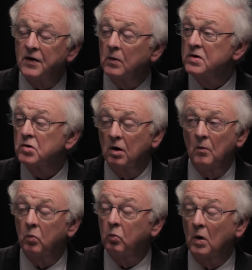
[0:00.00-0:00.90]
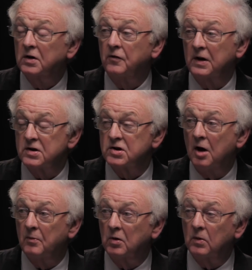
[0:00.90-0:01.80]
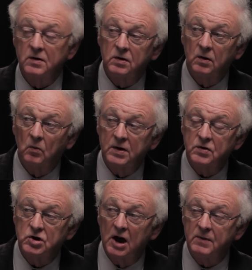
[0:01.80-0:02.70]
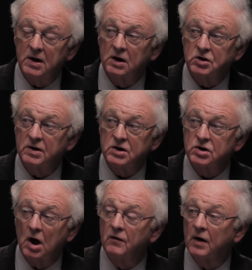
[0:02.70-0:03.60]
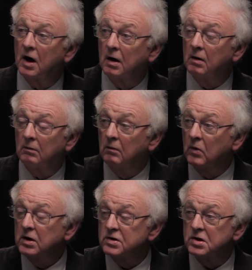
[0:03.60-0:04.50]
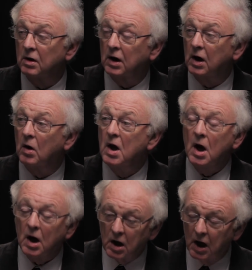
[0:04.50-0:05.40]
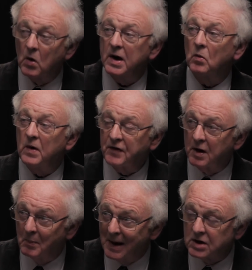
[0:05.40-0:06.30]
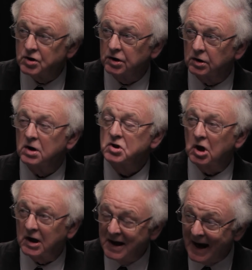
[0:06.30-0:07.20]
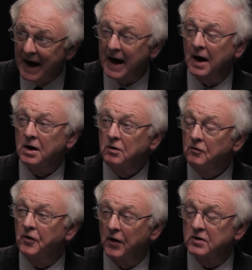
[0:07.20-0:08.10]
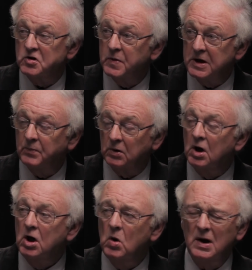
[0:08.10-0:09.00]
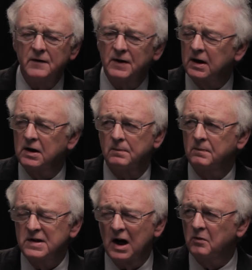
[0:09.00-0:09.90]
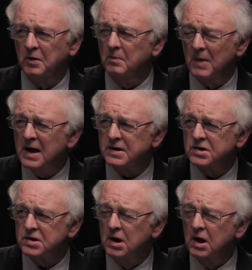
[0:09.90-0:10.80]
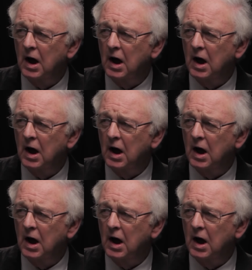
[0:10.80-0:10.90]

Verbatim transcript: think we saw a wonderful example with Jamie Cuttridge over a week or so ago, going with compassion to care for those people who are living in a terrible mess,